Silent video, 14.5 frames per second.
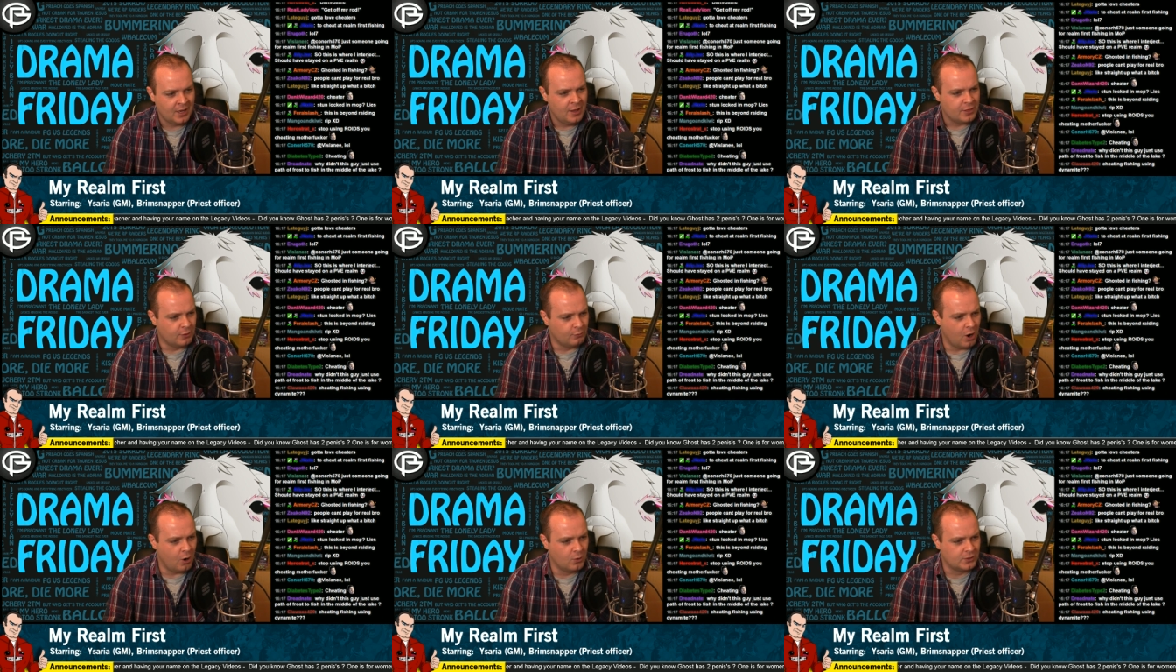The
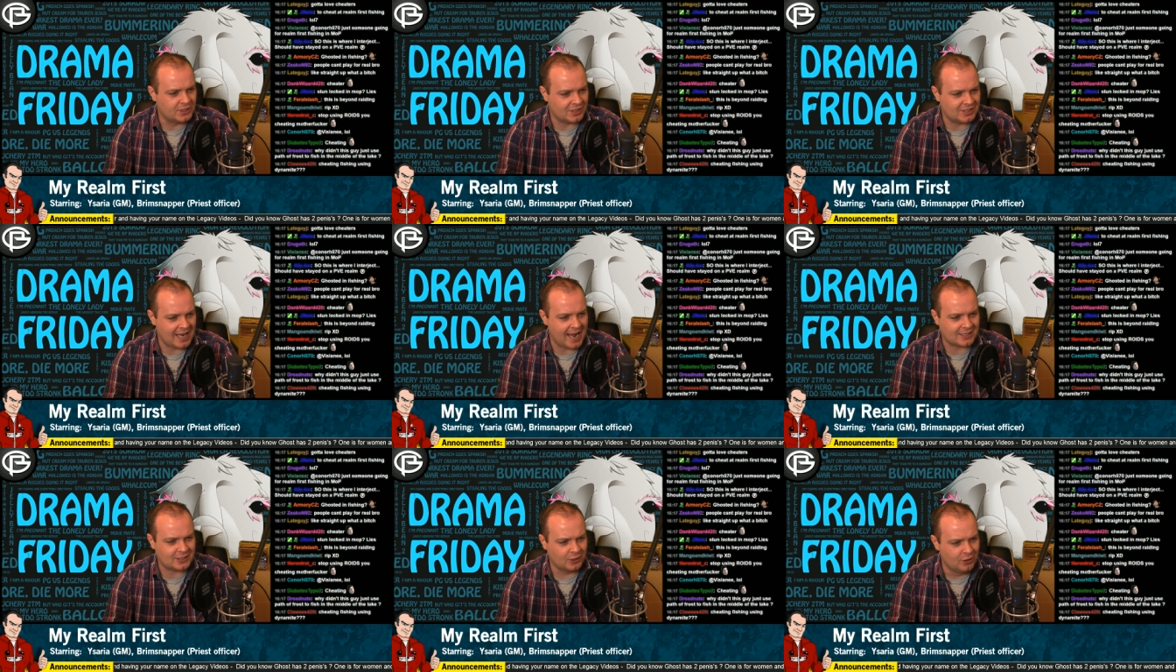rogues
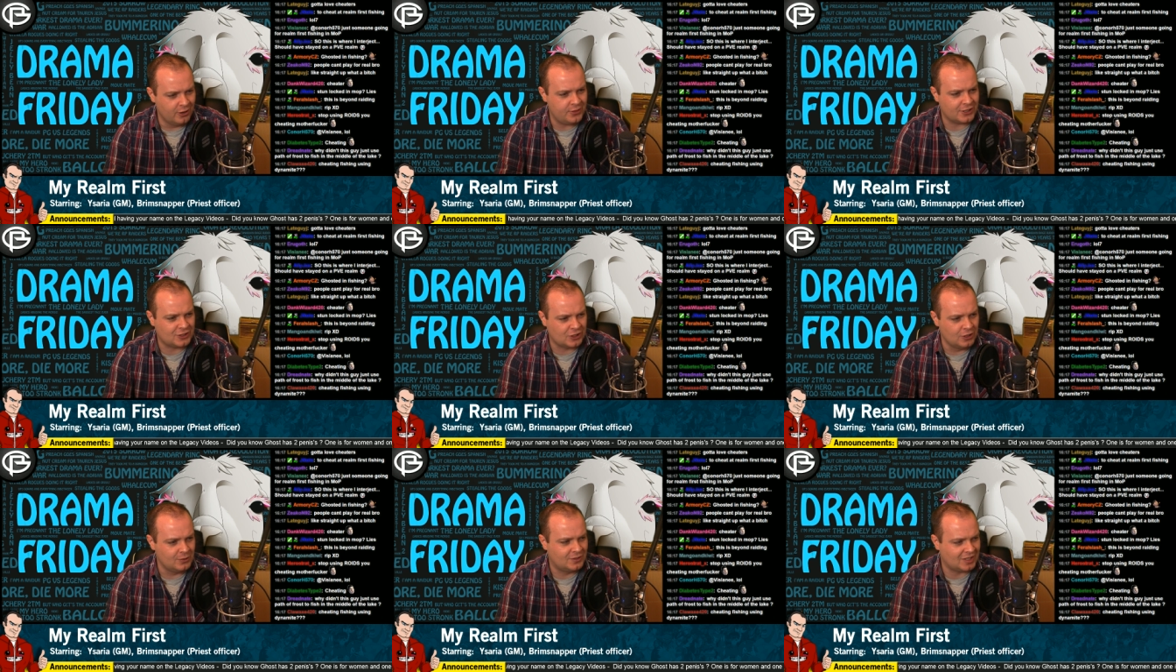attacked another
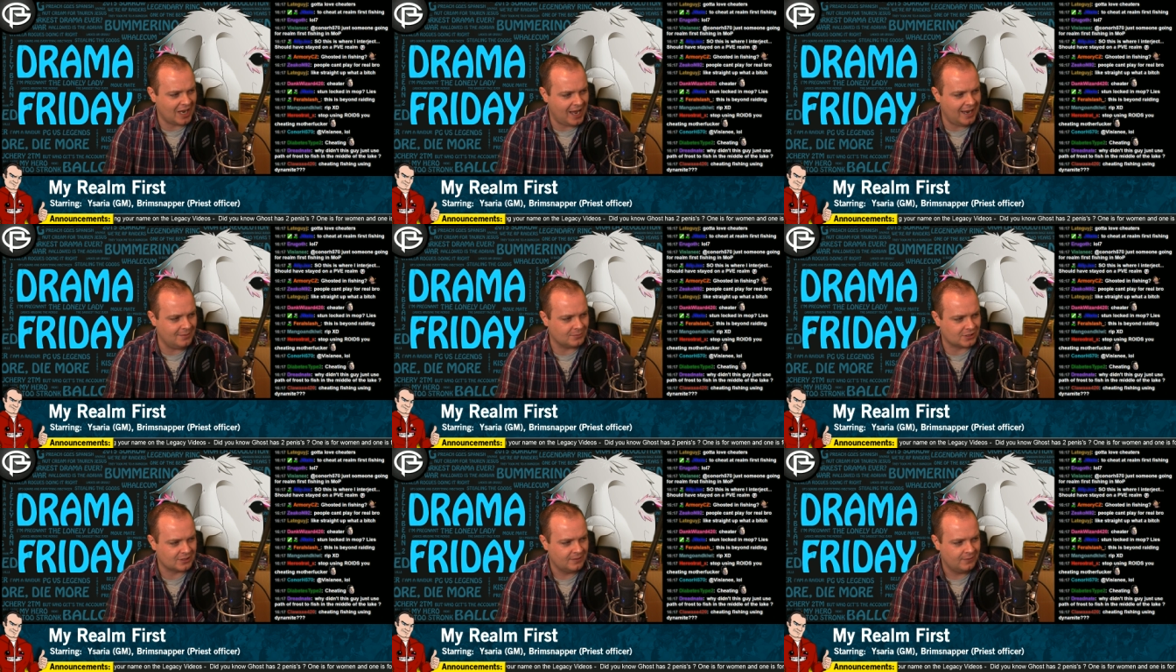two
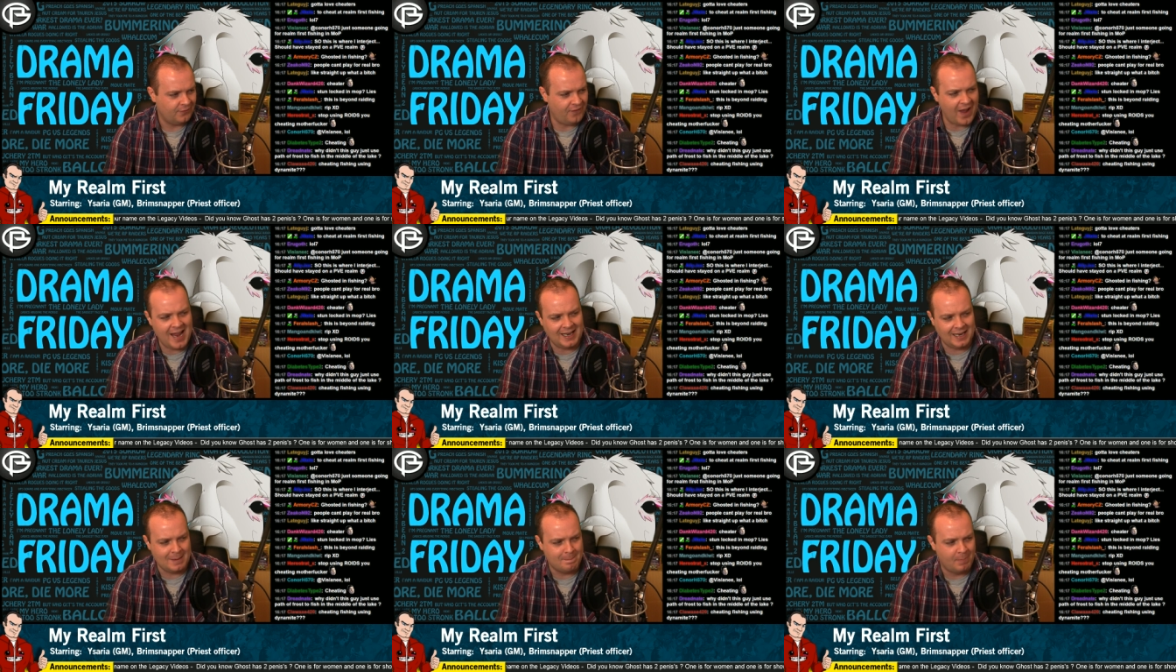times,
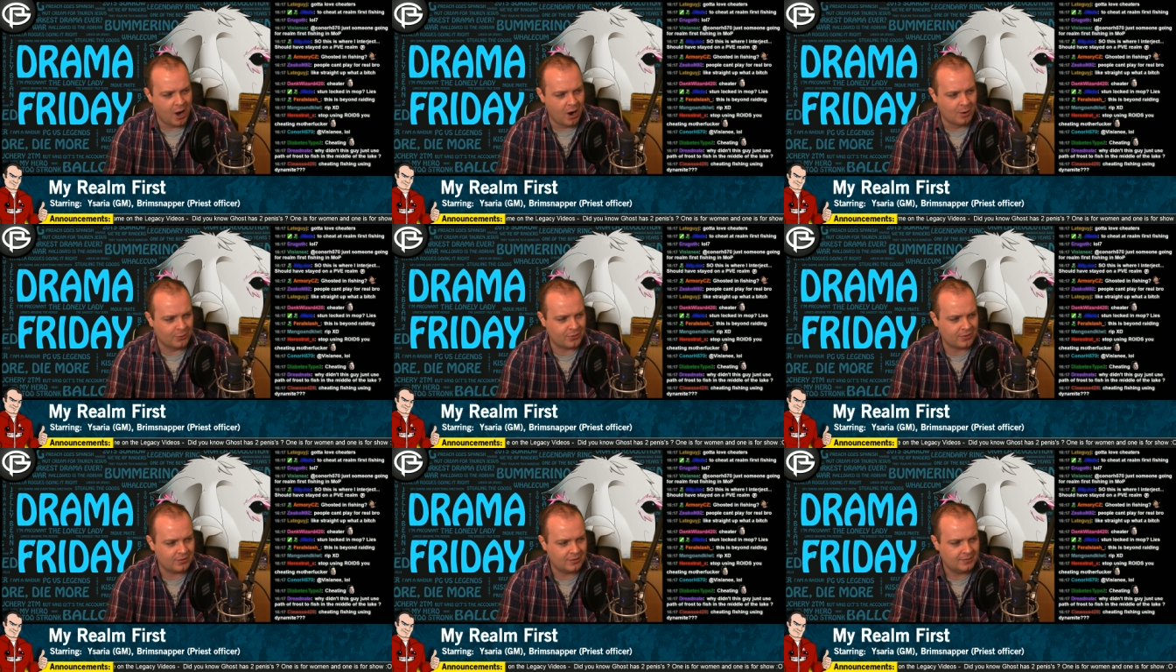failing
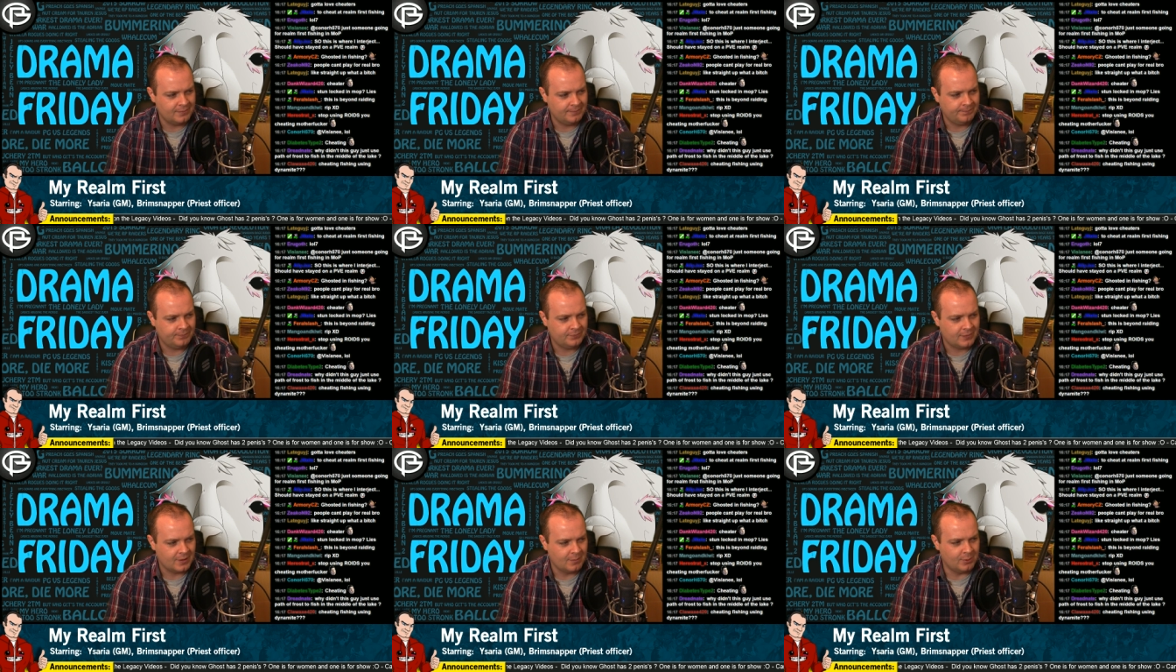both.
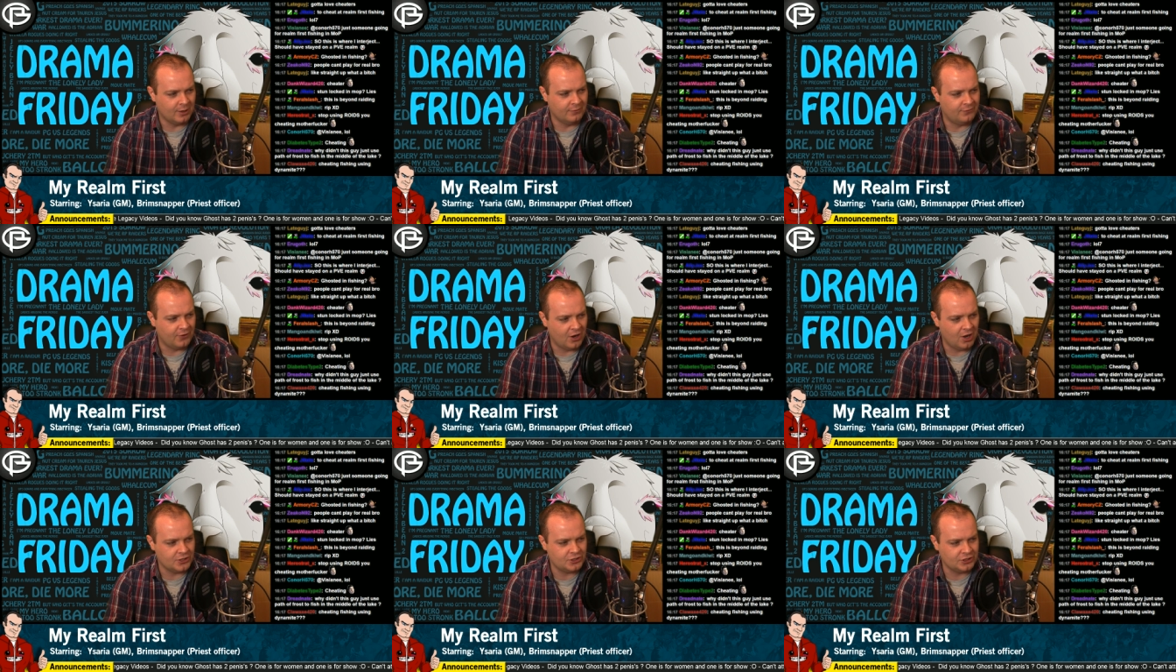But
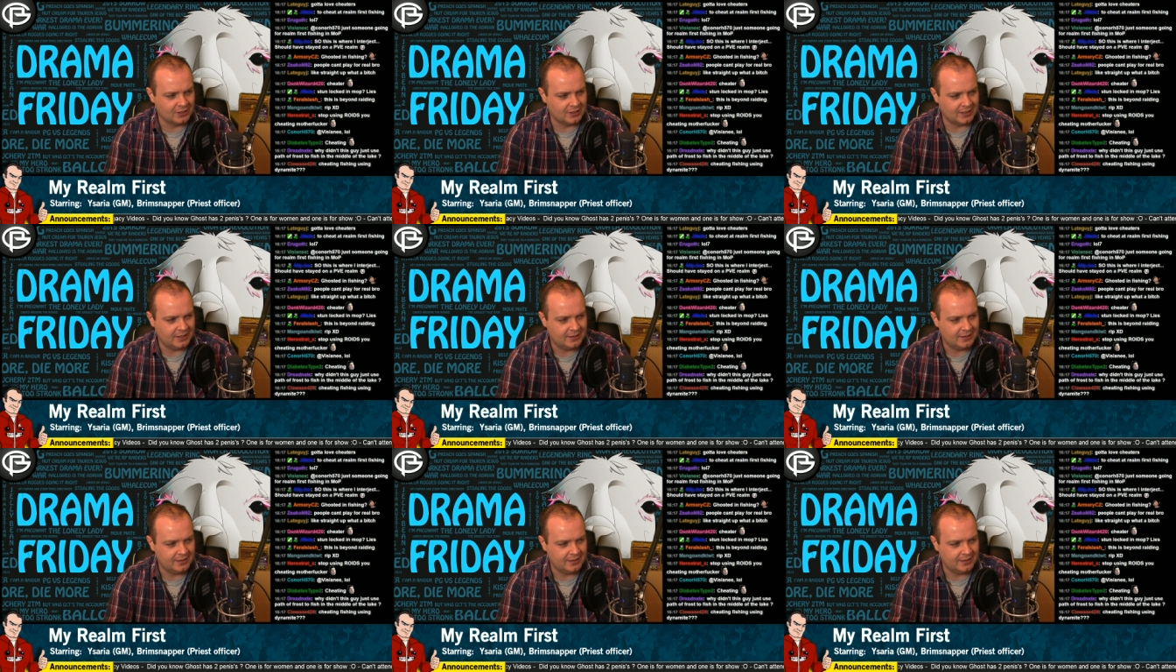unfortunately,